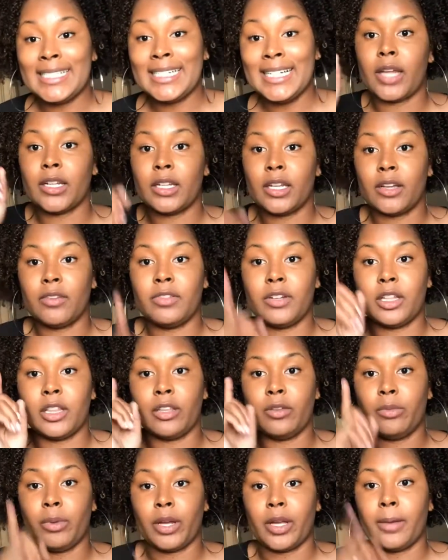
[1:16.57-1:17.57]
I
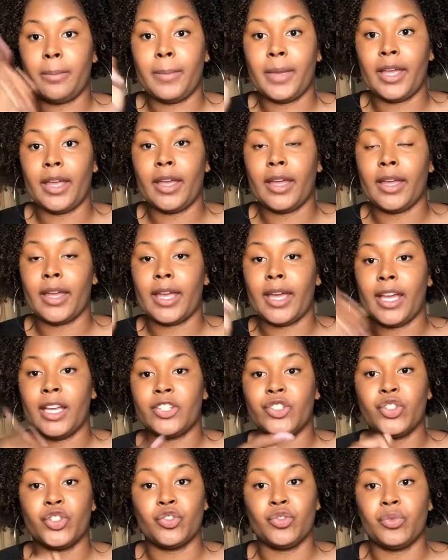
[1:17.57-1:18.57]
definitely recommend
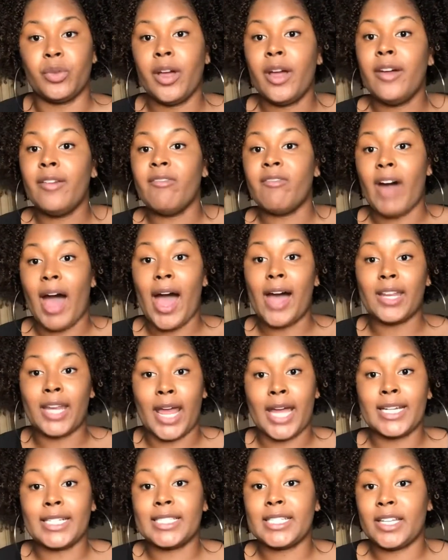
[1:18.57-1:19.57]
Cantu.
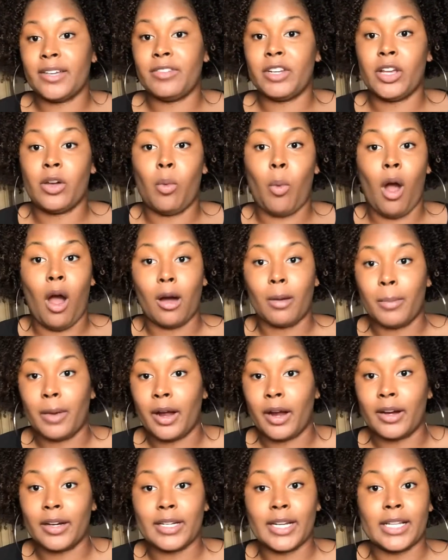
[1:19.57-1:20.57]
$5.97 in
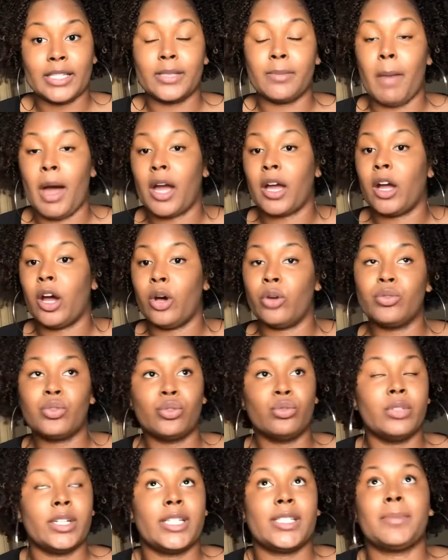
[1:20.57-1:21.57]
Walmart. That's my
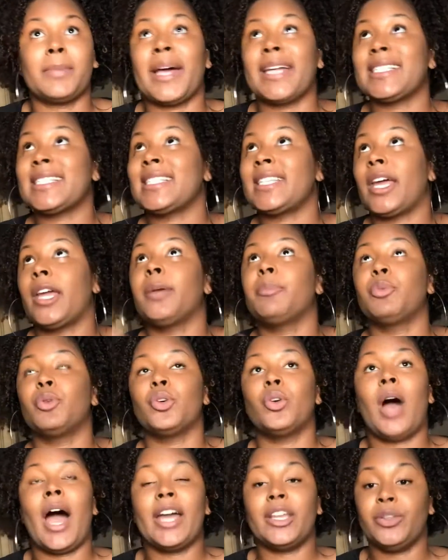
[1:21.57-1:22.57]
go-to. That's my
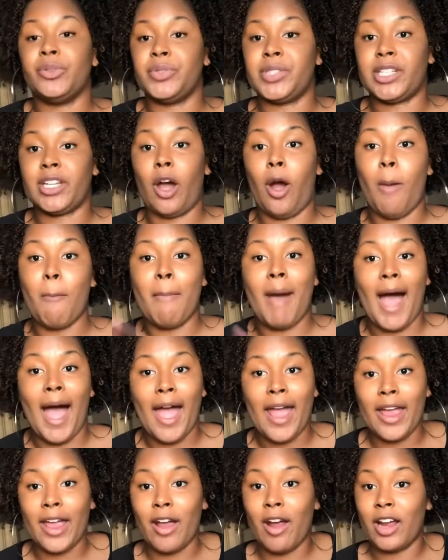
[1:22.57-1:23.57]
staple. I use it on my
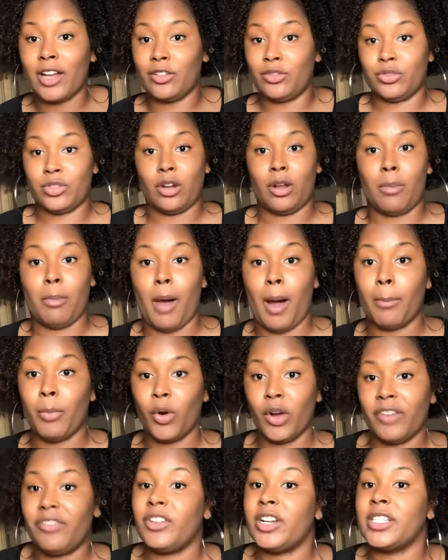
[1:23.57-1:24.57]
hair. I use it on my
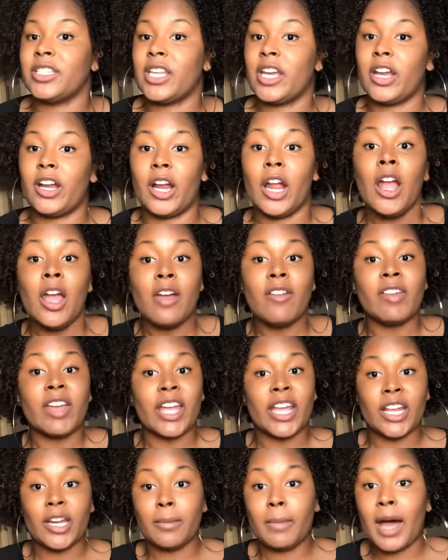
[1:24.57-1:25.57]
boyfriend's hair.
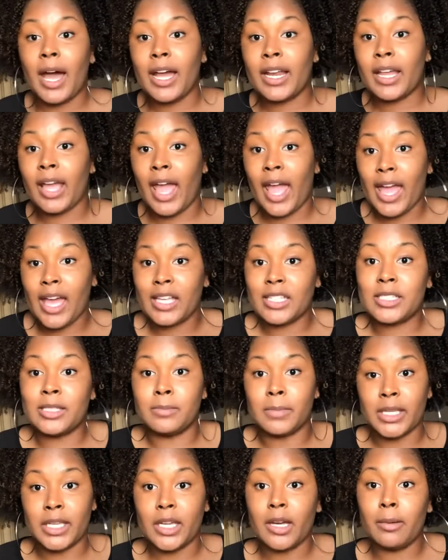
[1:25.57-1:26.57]
Anybody asks
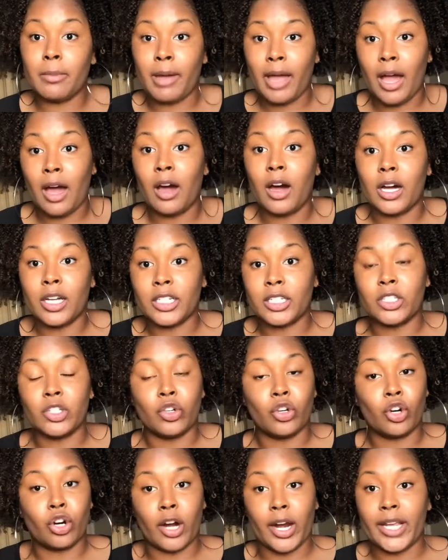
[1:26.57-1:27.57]
me about a
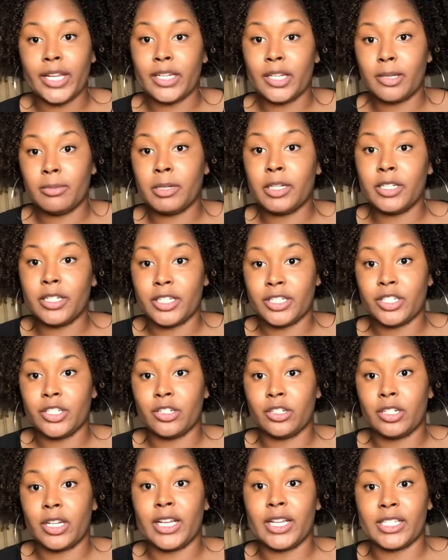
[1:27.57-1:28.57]
great deep
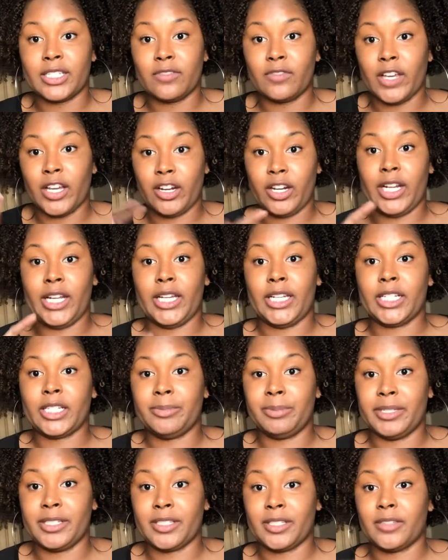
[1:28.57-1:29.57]
conditioner that is very
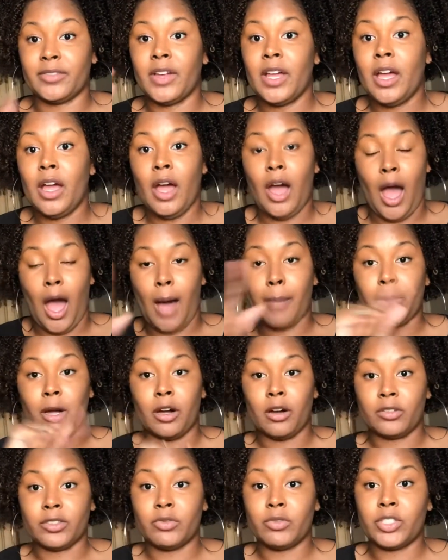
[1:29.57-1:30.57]
inexpensive, I'm
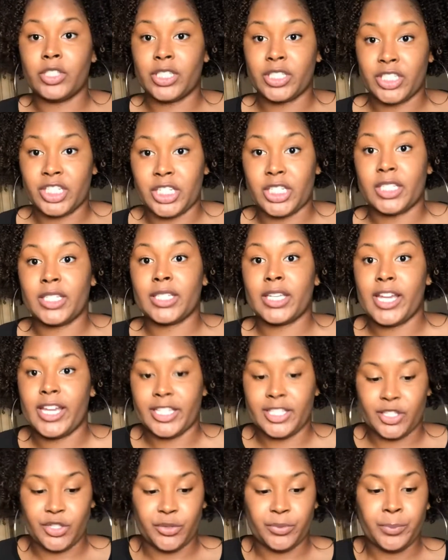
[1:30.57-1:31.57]
going to suggest
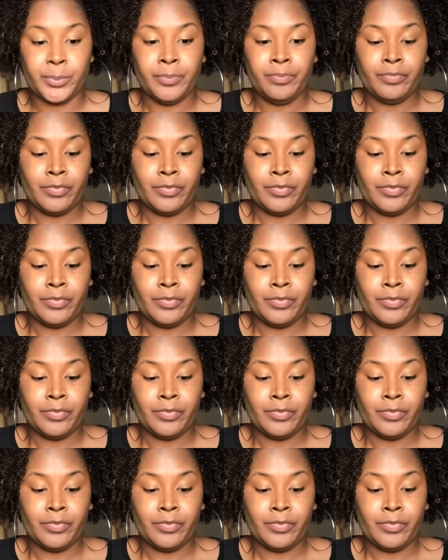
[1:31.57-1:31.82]
Cantu.